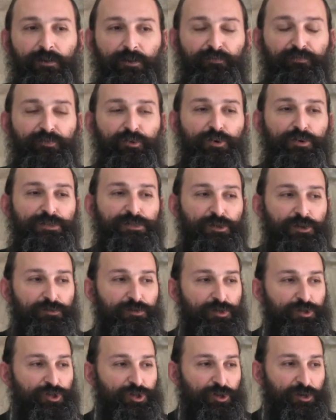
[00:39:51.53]
Of course, on
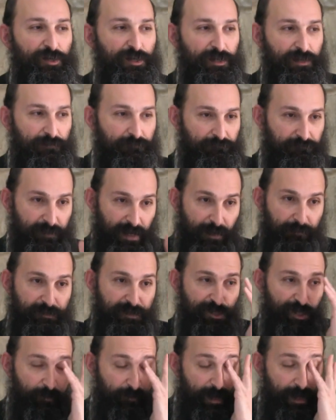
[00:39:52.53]
the journey
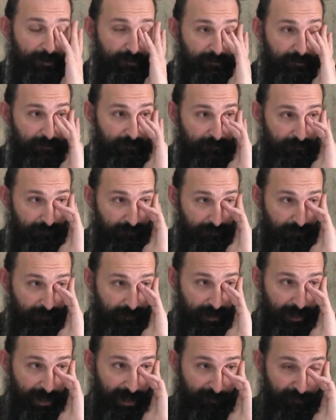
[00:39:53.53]
comes Shabbat.
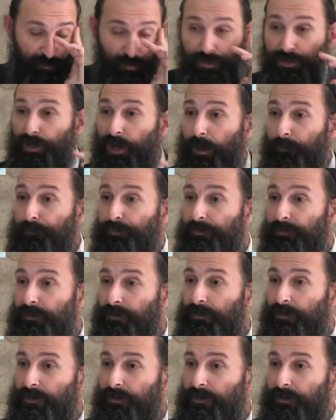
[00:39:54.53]
They have to stop.